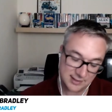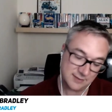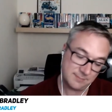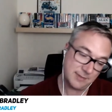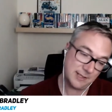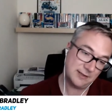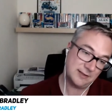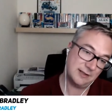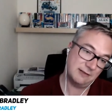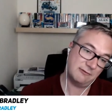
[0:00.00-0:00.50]

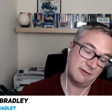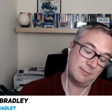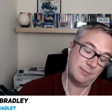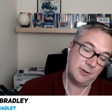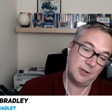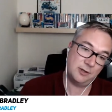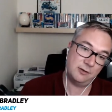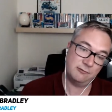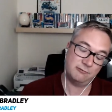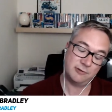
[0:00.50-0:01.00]
basically
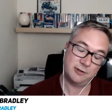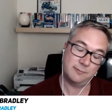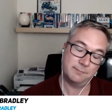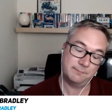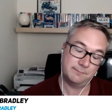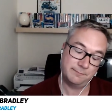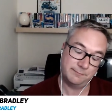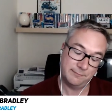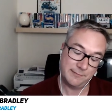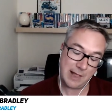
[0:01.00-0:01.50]

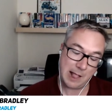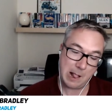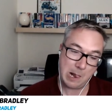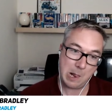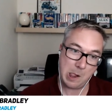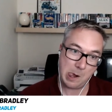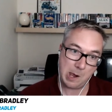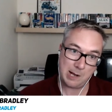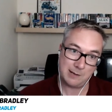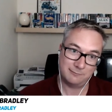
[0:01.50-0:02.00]

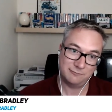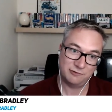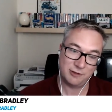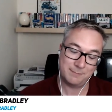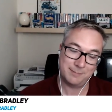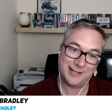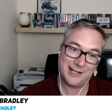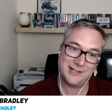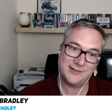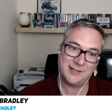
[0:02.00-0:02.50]

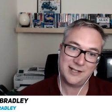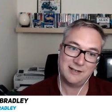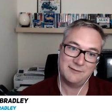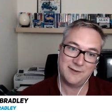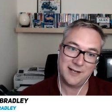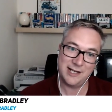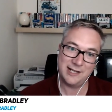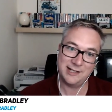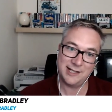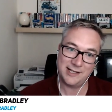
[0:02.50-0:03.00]
replacing
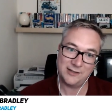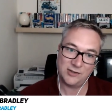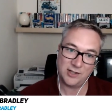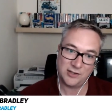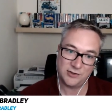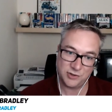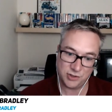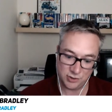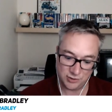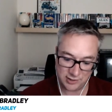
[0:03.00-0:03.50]
vehicle excise
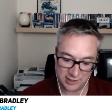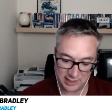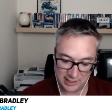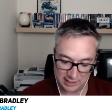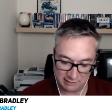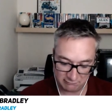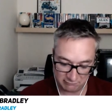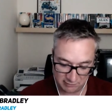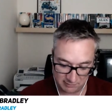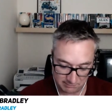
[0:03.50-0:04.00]
duty,
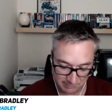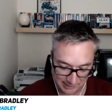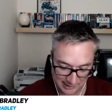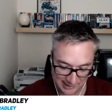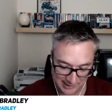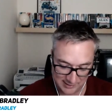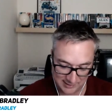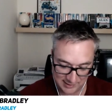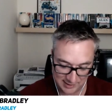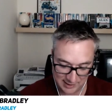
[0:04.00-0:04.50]

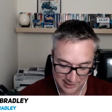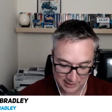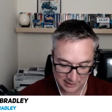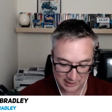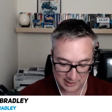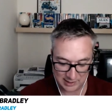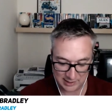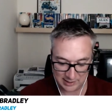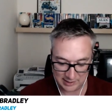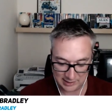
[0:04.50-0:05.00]
replacing
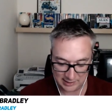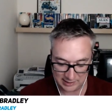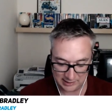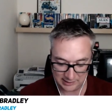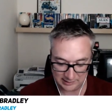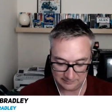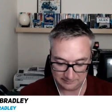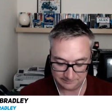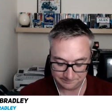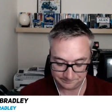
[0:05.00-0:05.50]

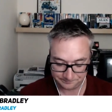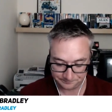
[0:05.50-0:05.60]
what